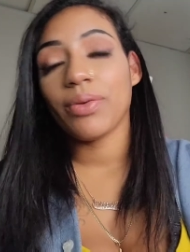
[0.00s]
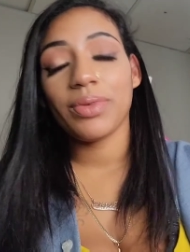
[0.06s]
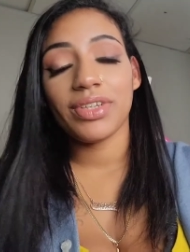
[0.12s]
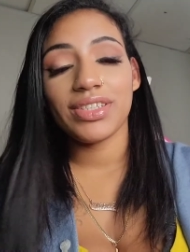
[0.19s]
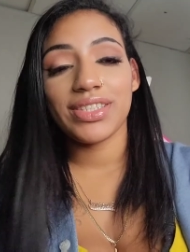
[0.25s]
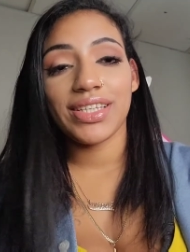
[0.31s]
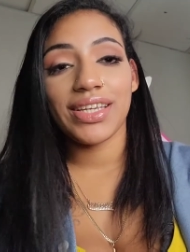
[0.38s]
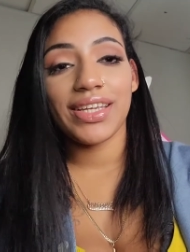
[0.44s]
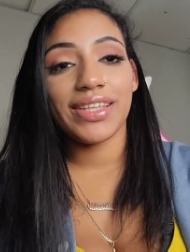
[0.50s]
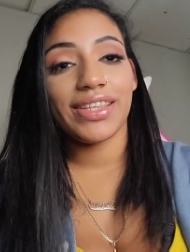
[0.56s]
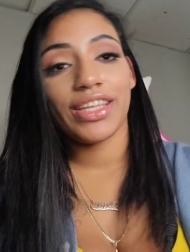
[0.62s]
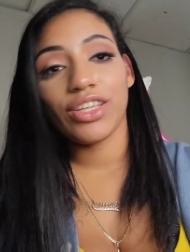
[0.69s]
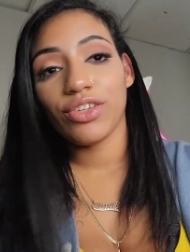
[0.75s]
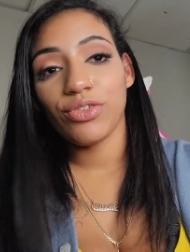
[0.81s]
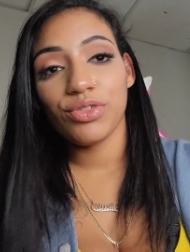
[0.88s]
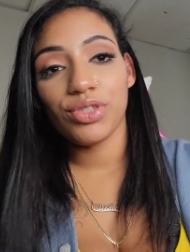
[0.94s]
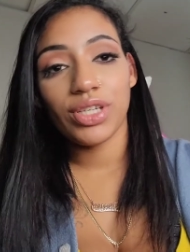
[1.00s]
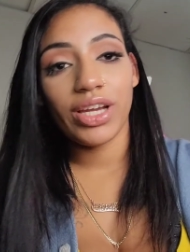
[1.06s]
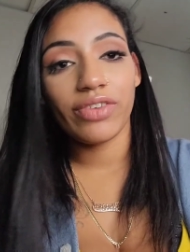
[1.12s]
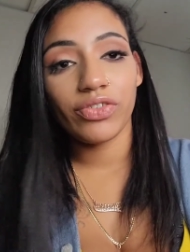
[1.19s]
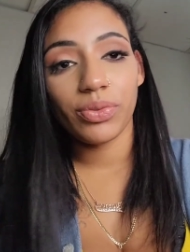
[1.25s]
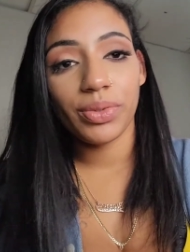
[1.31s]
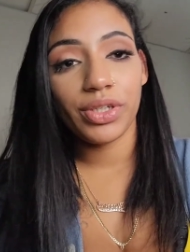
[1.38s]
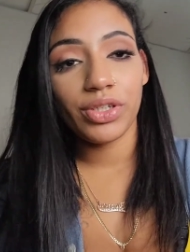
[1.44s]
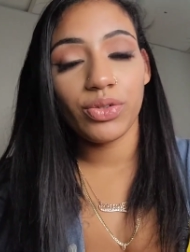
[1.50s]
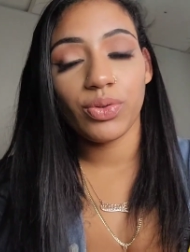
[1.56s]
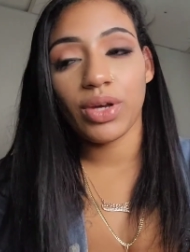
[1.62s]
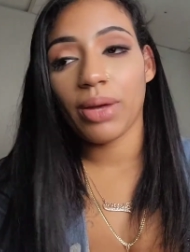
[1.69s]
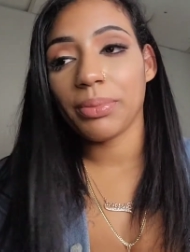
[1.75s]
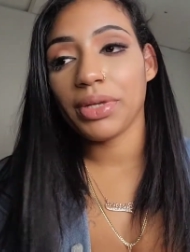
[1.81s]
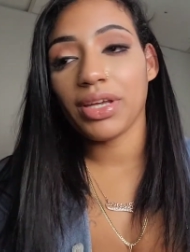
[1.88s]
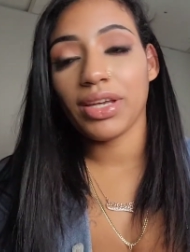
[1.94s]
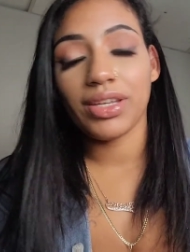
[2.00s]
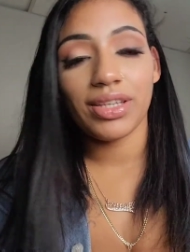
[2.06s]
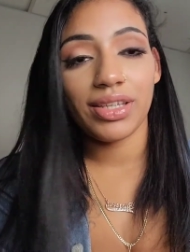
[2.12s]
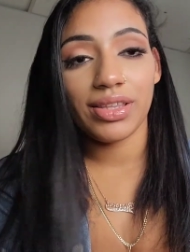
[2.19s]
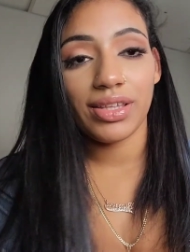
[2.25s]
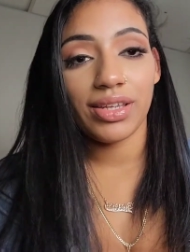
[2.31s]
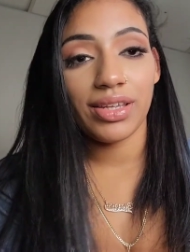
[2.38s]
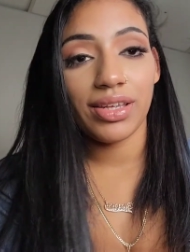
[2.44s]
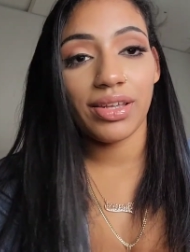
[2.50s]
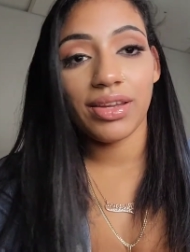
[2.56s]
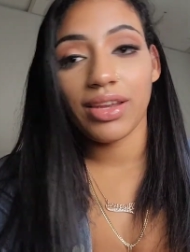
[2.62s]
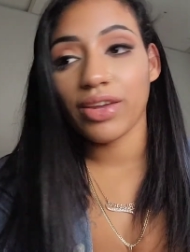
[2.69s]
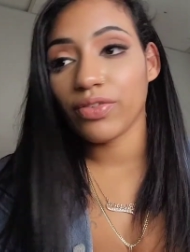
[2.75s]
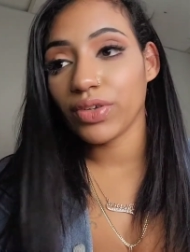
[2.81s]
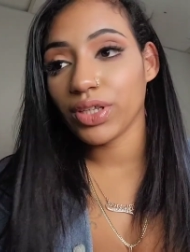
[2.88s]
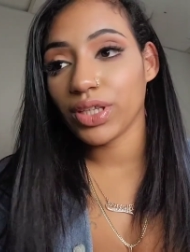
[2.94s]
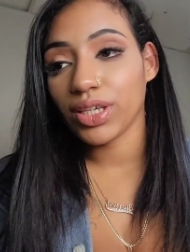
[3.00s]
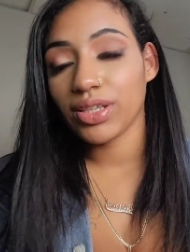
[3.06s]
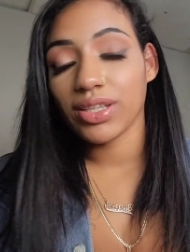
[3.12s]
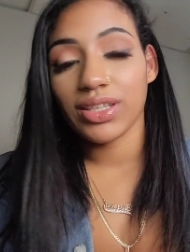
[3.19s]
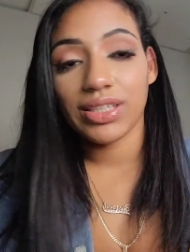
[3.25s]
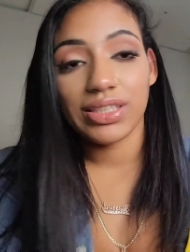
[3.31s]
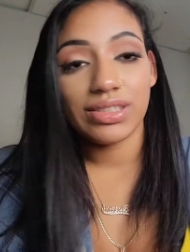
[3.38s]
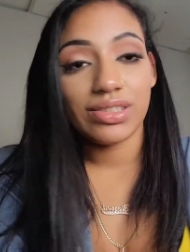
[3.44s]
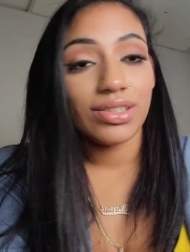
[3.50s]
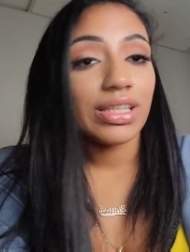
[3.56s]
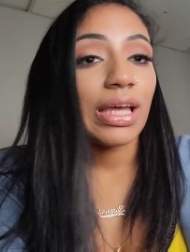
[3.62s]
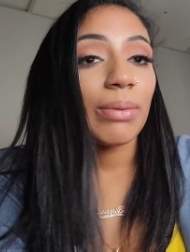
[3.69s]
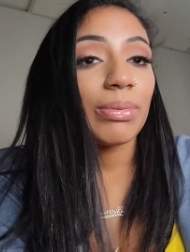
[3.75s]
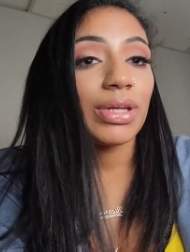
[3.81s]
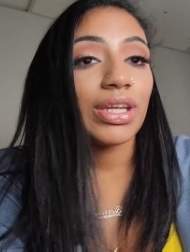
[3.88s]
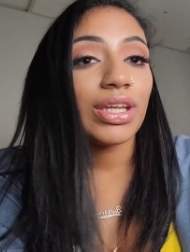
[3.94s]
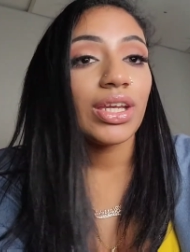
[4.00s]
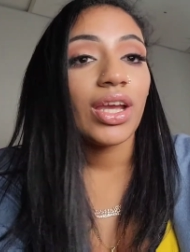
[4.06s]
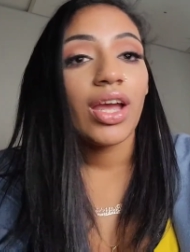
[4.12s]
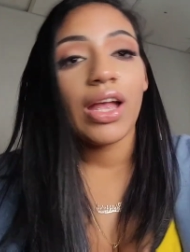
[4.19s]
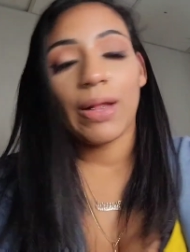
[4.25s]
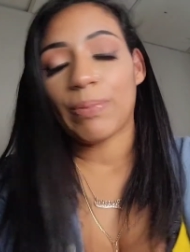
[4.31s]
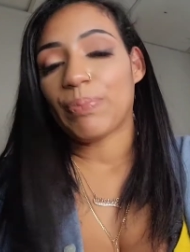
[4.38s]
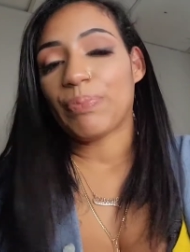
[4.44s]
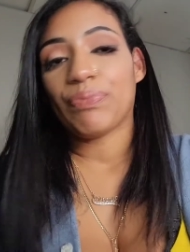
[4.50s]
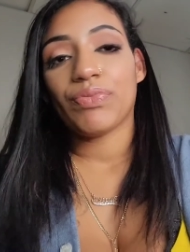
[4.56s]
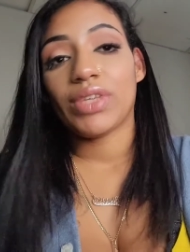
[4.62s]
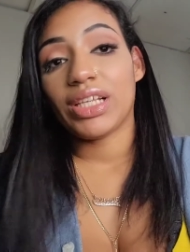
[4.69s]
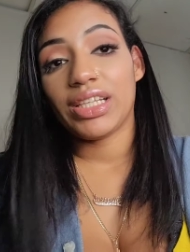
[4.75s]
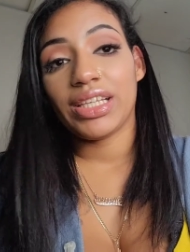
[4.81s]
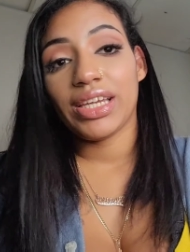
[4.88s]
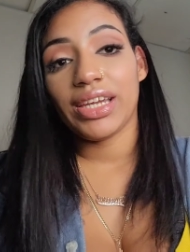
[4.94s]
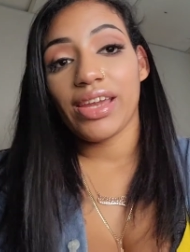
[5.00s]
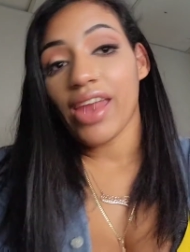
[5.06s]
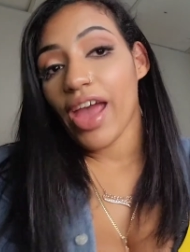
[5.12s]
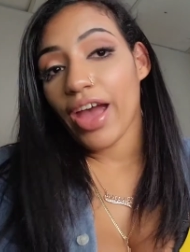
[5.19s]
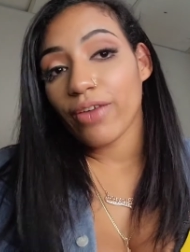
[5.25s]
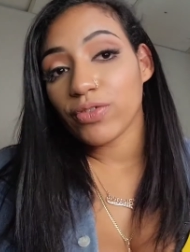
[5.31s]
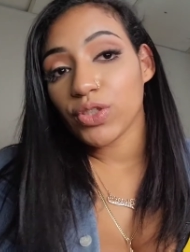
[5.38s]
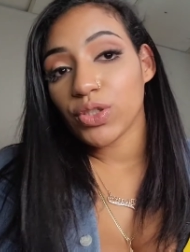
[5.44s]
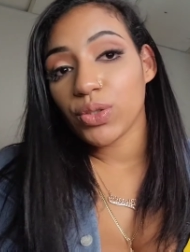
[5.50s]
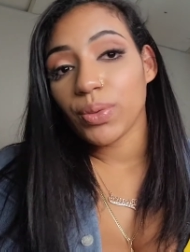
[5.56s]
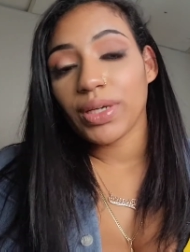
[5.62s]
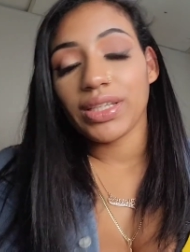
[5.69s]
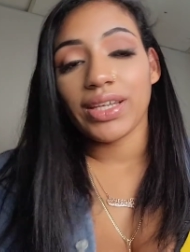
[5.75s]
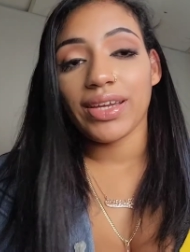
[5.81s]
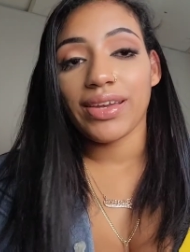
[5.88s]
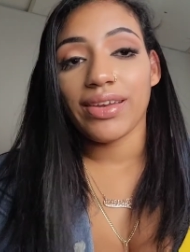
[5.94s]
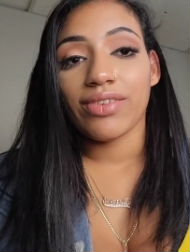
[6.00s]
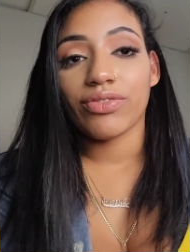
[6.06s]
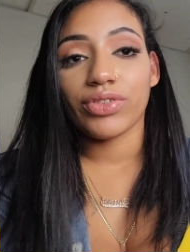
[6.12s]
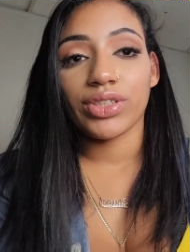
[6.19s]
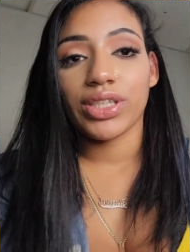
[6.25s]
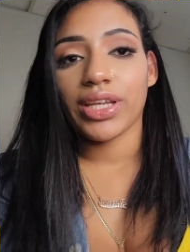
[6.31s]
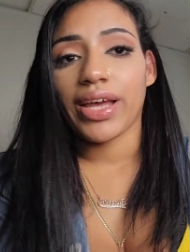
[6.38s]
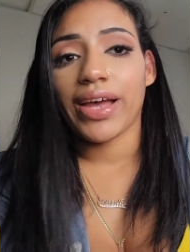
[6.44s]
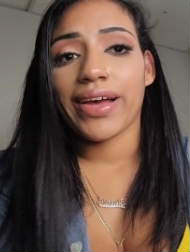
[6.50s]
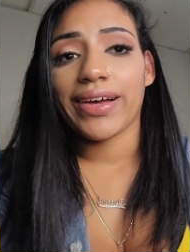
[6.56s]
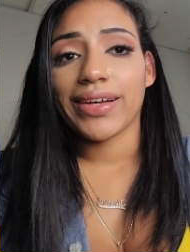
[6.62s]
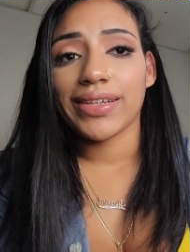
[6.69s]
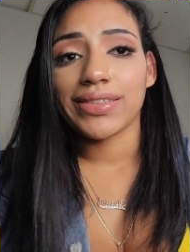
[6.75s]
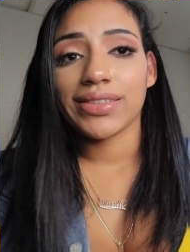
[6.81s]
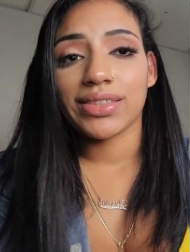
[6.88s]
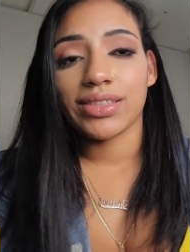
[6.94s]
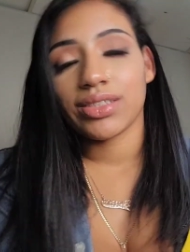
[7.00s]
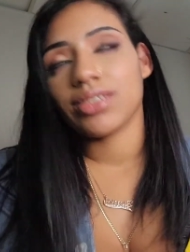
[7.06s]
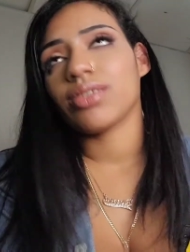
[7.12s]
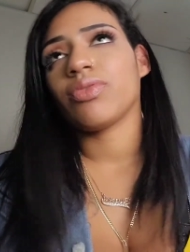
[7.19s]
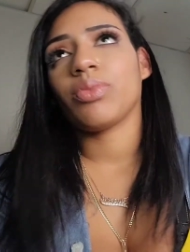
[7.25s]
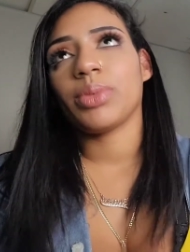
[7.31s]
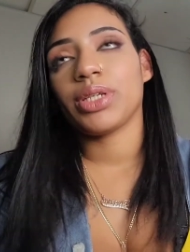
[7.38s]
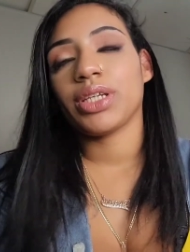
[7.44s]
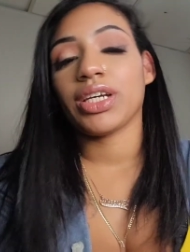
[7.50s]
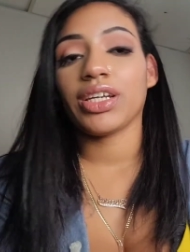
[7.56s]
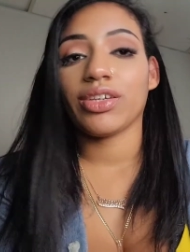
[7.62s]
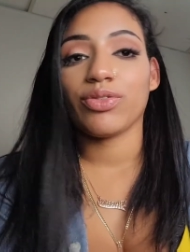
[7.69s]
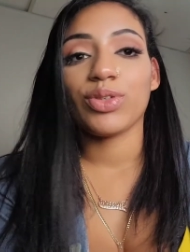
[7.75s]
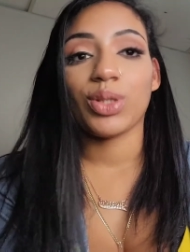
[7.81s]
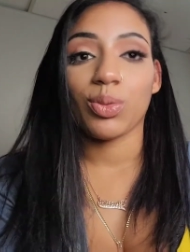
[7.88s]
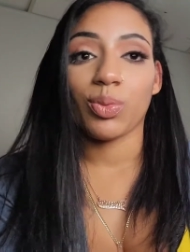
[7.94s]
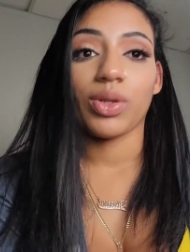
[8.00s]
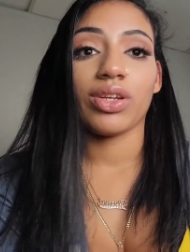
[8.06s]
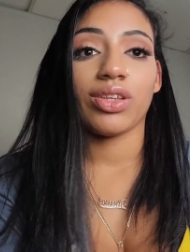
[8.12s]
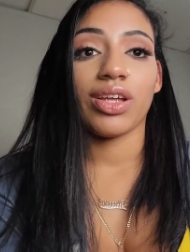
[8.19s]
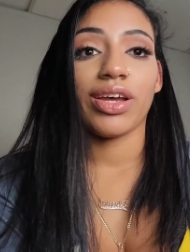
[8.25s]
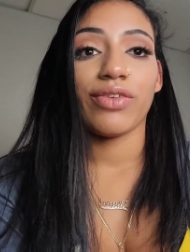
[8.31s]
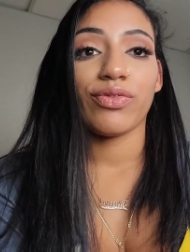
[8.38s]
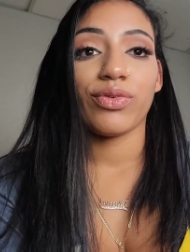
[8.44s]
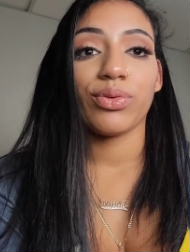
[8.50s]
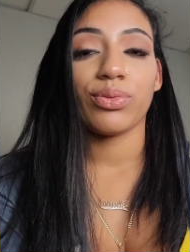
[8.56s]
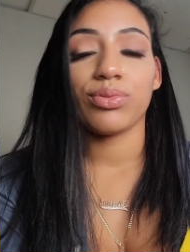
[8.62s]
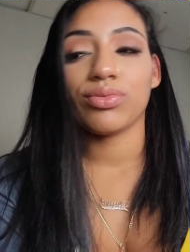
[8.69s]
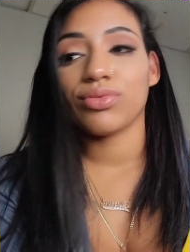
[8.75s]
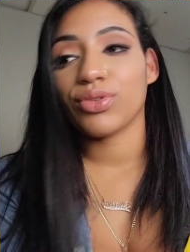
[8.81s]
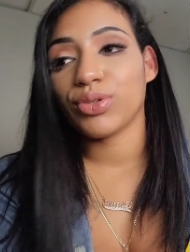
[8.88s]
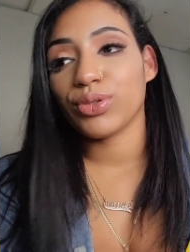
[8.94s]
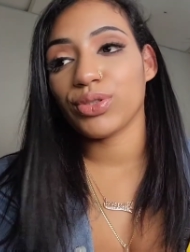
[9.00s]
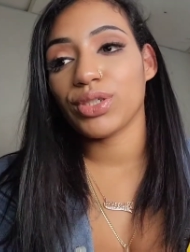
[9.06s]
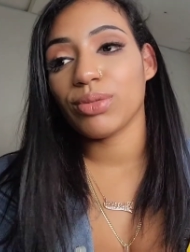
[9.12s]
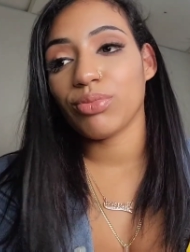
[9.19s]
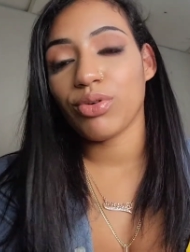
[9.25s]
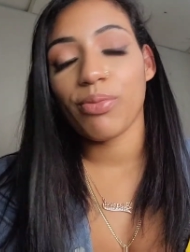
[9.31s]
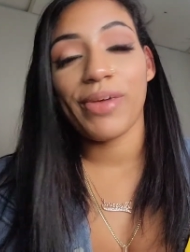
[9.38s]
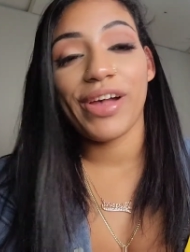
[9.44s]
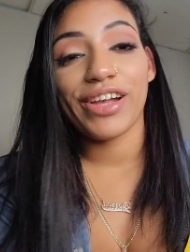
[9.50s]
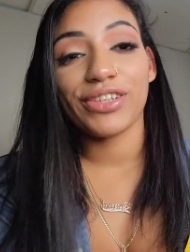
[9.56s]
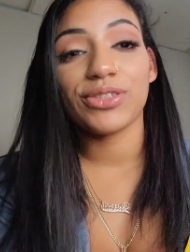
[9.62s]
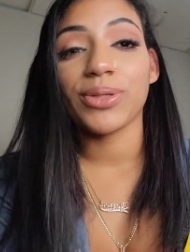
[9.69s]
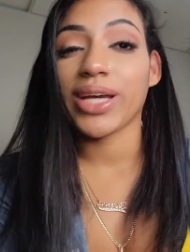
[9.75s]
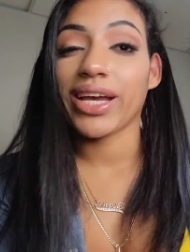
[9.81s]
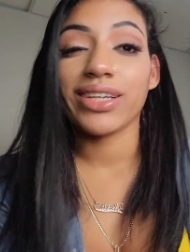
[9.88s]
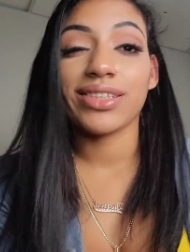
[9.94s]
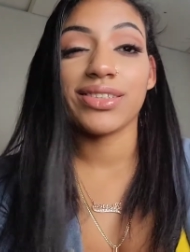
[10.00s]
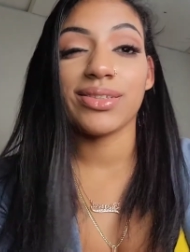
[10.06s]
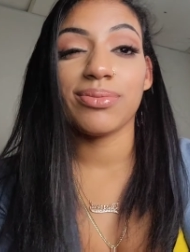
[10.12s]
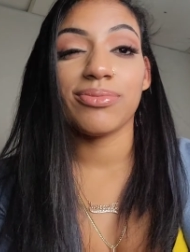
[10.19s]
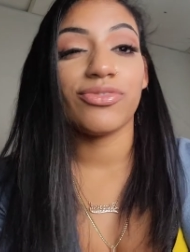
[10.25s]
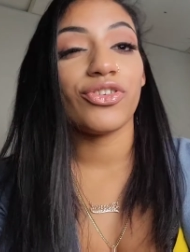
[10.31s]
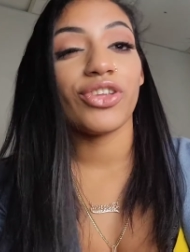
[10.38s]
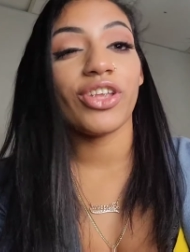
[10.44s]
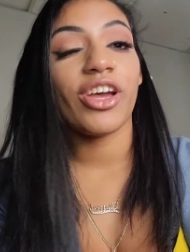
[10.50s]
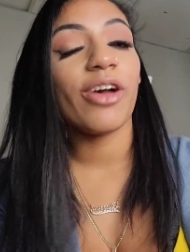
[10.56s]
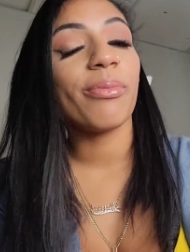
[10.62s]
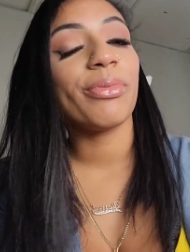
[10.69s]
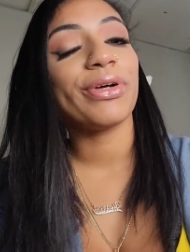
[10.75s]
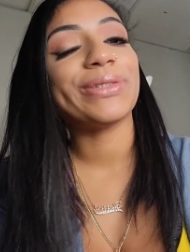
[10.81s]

I want to say thank you to everyone who got me anything and everything that they did get me. They didn't have to. I didn't really ask, except for my dad. I really wanted the iPhone 13 Pro Max, so I asked him for that.